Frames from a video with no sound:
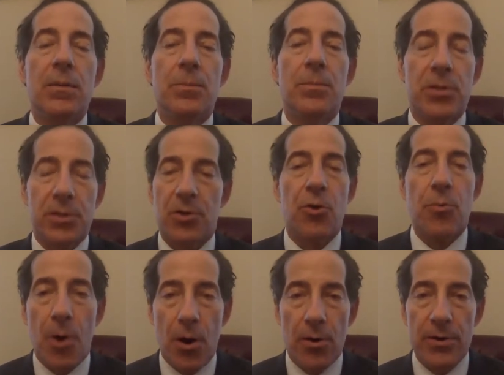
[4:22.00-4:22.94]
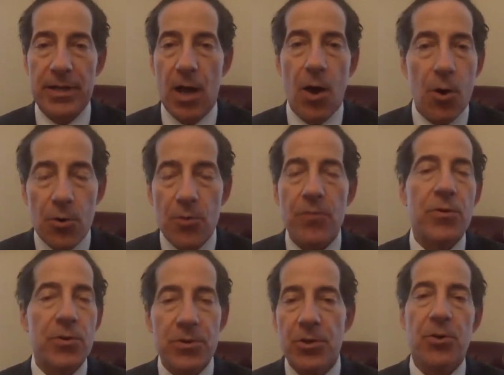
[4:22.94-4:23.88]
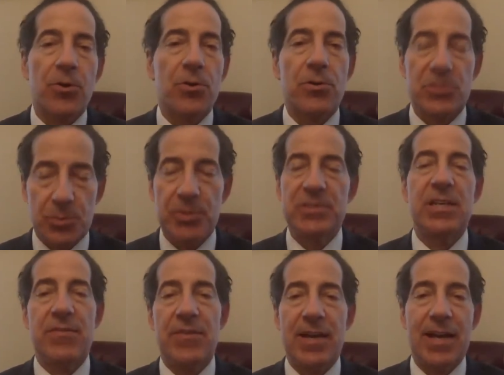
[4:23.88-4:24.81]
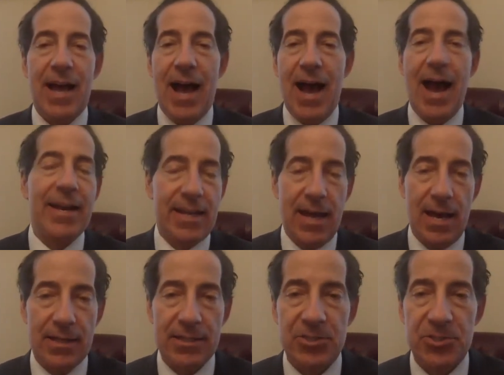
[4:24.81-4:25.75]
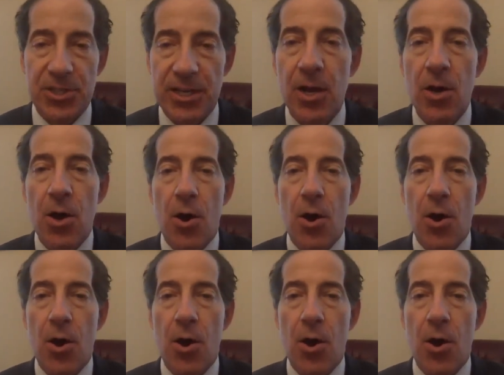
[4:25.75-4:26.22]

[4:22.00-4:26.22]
political party, over your specific ideology,